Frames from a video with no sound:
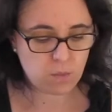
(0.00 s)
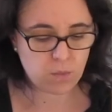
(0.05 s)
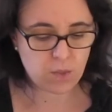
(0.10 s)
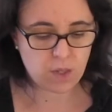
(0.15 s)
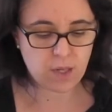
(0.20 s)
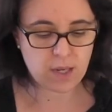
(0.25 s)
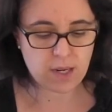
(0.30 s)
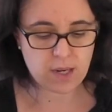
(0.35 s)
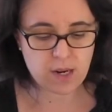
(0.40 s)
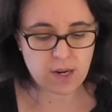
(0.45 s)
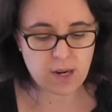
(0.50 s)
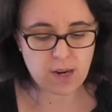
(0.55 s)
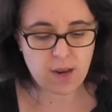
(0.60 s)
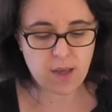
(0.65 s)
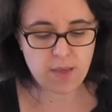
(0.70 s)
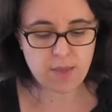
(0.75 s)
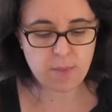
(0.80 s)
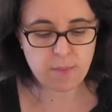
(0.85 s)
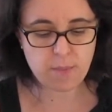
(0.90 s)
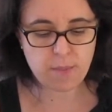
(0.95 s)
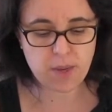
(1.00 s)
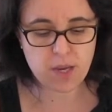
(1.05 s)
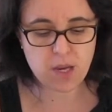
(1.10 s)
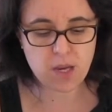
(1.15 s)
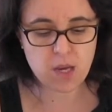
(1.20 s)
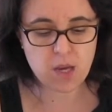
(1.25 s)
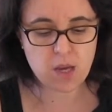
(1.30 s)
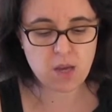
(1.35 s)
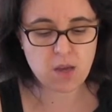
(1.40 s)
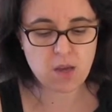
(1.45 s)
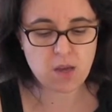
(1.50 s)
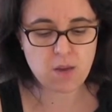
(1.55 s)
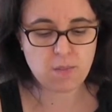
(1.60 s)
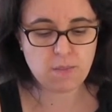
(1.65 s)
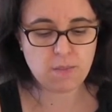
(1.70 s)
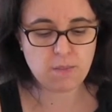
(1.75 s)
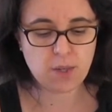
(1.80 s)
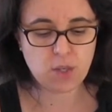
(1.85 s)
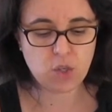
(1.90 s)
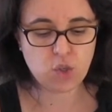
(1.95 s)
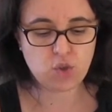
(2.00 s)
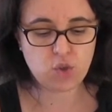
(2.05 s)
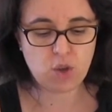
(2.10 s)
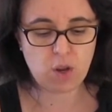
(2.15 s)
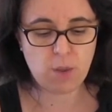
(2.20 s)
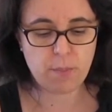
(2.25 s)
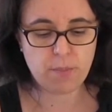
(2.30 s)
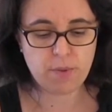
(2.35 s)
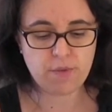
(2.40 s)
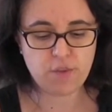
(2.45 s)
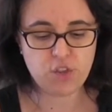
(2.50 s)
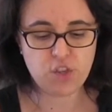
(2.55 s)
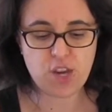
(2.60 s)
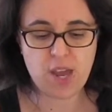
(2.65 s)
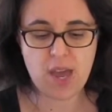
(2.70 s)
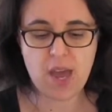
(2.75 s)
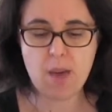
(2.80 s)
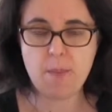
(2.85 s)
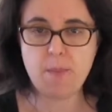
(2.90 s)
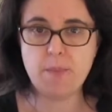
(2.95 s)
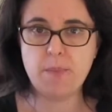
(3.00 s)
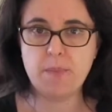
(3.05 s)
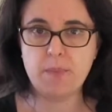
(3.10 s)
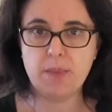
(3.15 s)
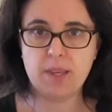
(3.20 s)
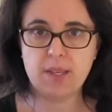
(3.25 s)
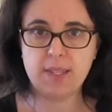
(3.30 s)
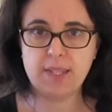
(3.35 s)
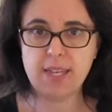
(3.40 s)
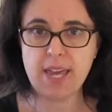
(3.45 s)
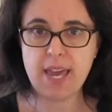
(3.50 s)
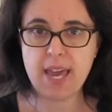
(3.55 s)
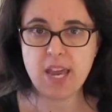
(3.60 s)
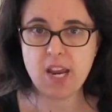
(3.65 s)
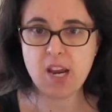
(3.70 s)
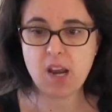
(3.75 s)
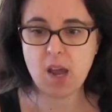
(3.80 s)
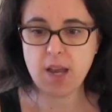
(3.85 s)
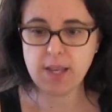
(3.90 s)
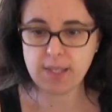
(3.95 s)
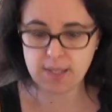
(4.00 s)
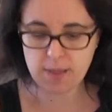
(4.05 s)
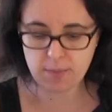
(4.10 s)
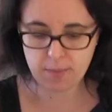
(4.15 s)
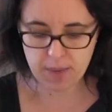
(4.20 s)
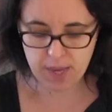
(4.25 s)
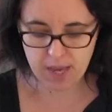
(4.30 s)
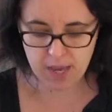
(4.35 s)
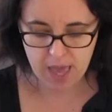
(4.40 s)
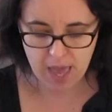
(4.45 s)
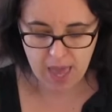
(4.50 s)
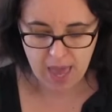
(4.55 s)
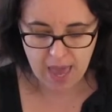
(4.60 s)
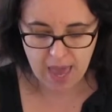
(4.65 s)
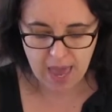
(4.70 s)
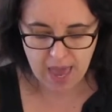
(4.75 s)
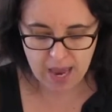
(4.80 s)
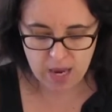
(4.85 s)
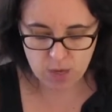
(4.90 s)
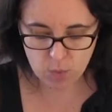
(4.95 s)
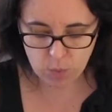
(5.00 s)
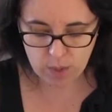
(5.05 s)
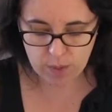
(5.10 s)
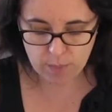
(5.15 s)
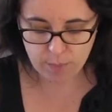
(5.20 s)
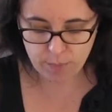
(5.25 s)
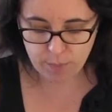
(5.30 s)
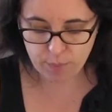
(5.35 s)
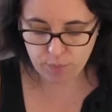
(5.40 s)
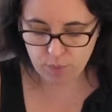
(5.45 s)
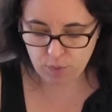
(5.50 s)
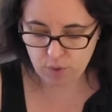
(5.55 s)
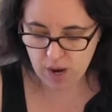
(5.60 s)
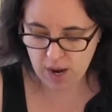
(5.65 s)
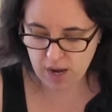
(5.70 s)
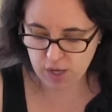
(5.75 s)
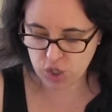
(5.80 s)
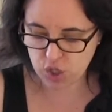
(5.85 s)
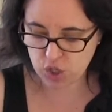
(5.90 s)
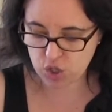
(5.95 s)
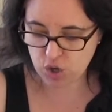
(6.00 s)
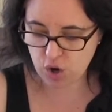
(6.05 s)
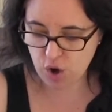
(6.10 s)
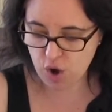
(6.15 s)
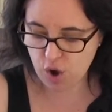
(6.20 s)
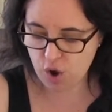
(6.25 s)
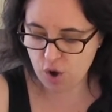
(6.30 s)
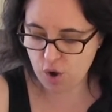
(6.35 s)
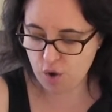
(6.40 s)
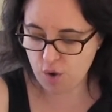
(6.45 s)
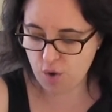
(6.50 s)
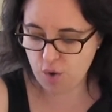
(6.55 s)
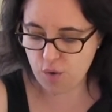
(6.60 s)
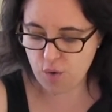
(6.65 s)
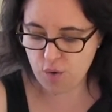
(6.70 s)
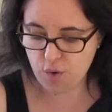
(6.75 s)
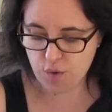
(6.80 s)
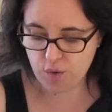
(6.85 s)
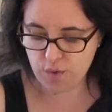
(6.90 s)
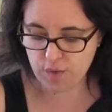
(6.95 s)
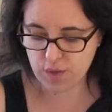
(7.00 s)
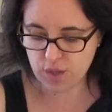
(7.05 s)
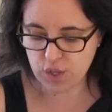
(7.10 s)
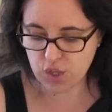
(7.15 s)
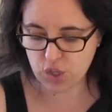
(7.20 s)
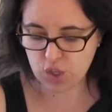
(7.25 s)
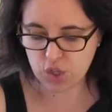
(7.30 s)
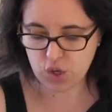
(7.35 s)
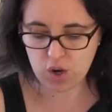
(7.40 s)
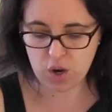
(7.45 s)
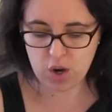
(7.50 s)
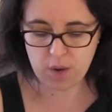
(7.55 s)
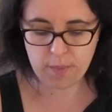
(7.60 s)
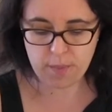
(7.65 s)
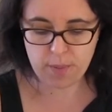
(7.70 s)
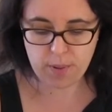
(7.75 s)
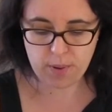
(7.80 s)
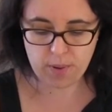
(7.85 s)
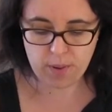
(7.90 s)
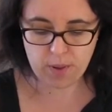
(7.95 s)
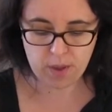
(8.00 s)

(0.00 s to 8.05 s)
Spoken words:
We get another big dollop of jam, see, nice and big, and we brush over the top.